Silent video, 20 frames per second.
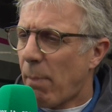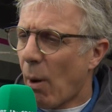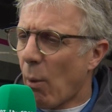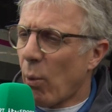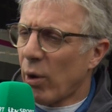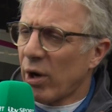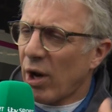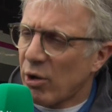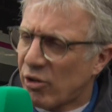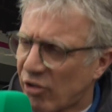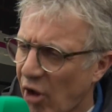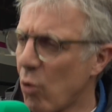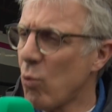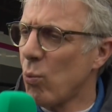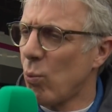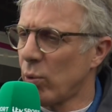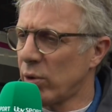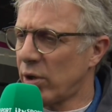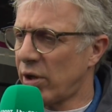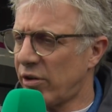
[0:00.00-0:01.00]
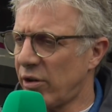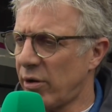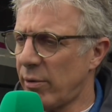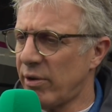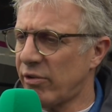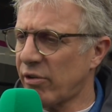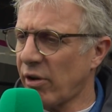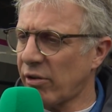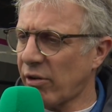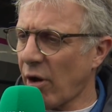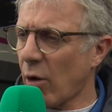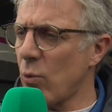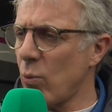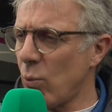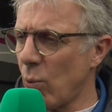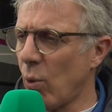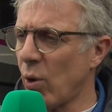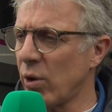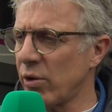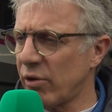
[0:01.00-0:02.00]
But what I don't want to do is I
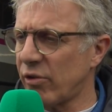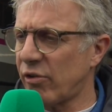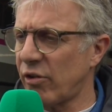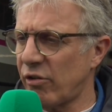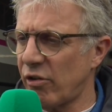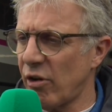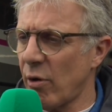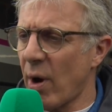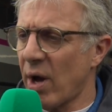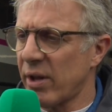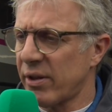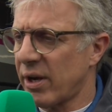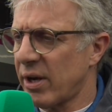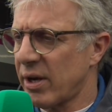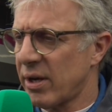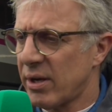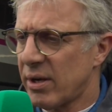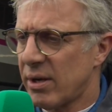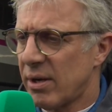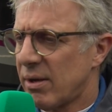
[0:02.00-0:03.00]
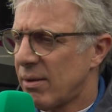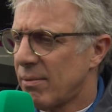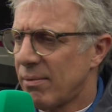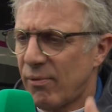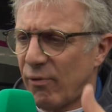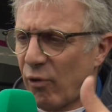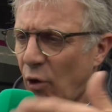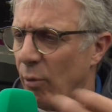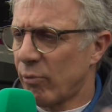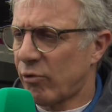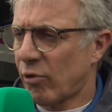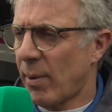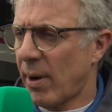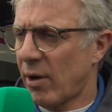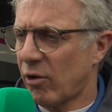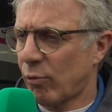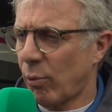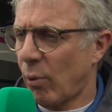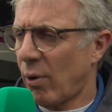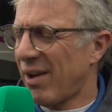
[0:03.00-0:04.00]
don't want to do other forms of
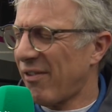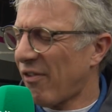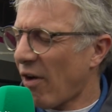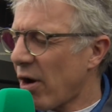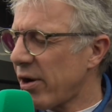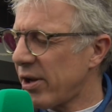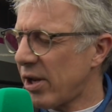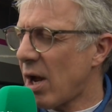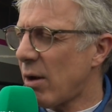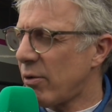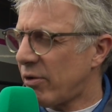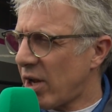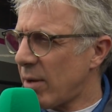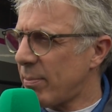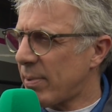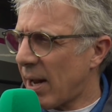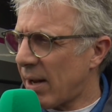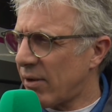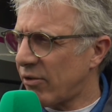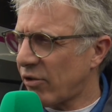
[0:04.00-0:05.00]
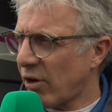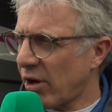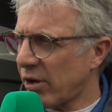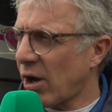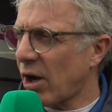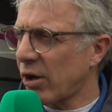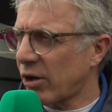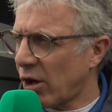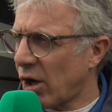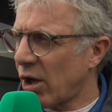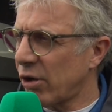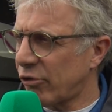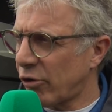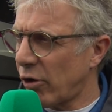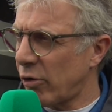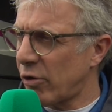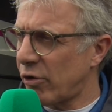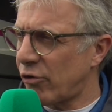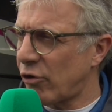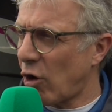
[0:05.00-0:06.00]
motorsport if I know deep down inside I can't
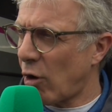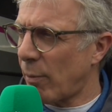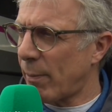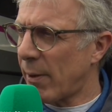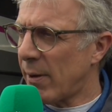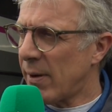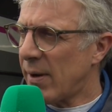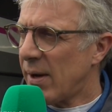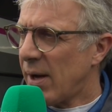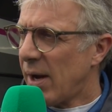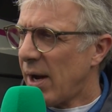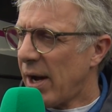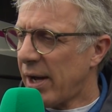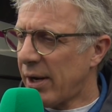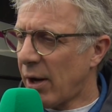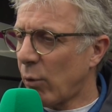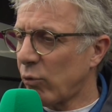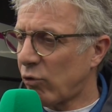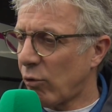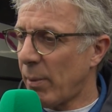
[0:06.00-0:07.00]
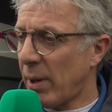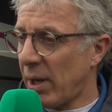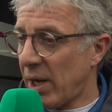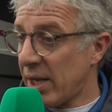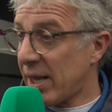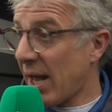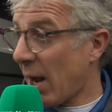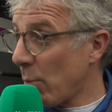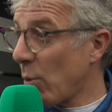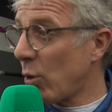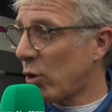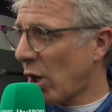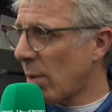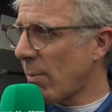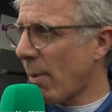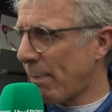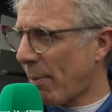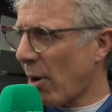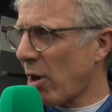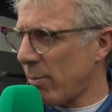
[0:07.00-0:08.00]
do the job. And ultimately that will
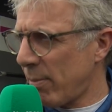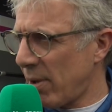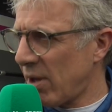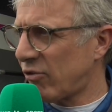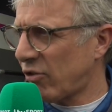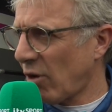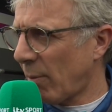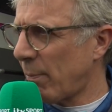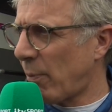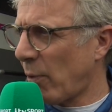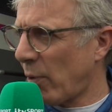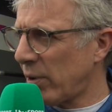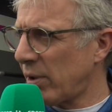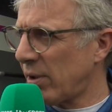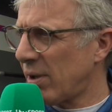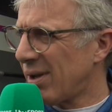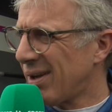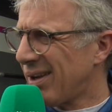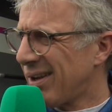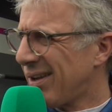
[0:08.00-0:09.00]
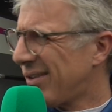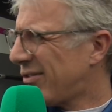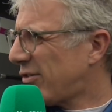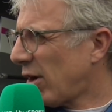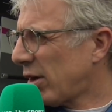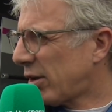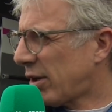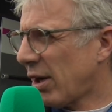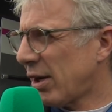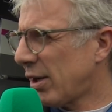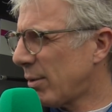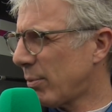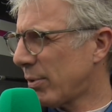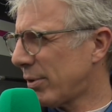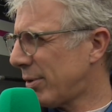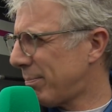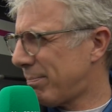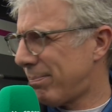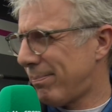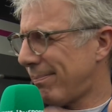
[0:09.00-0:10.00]
come and bite me at some point. So I kind of
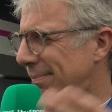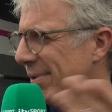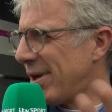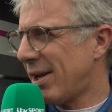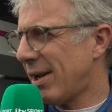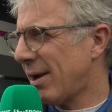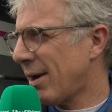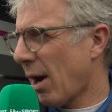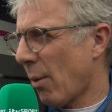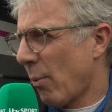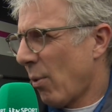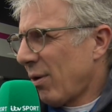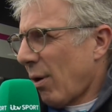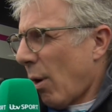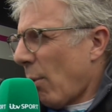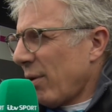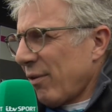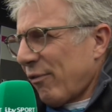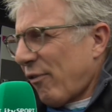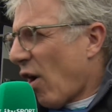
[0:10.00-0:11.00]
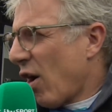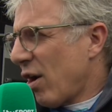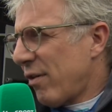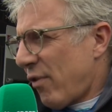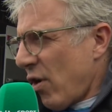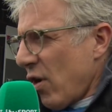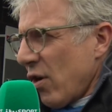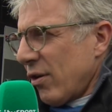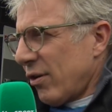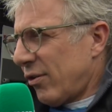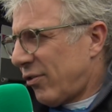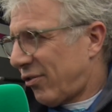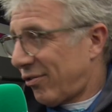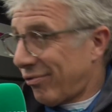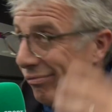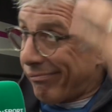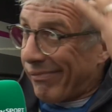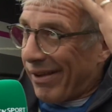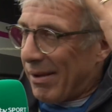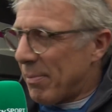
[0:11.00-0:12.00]
want to, I want 5
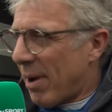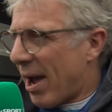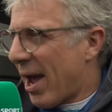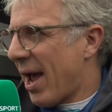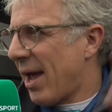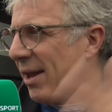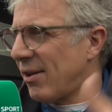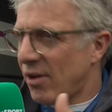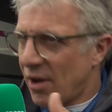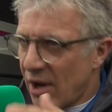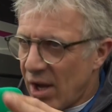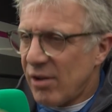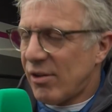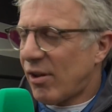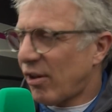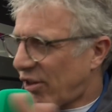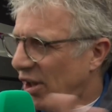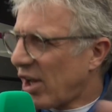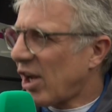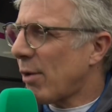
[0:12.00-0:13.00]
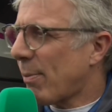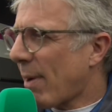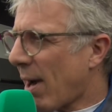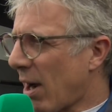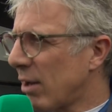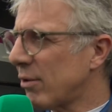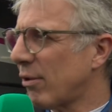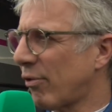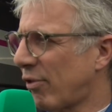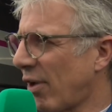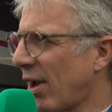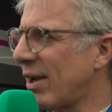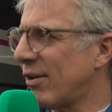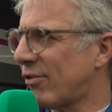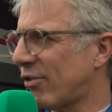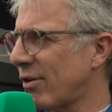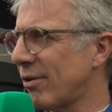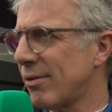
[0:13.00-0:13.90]
years in my head to think about other things.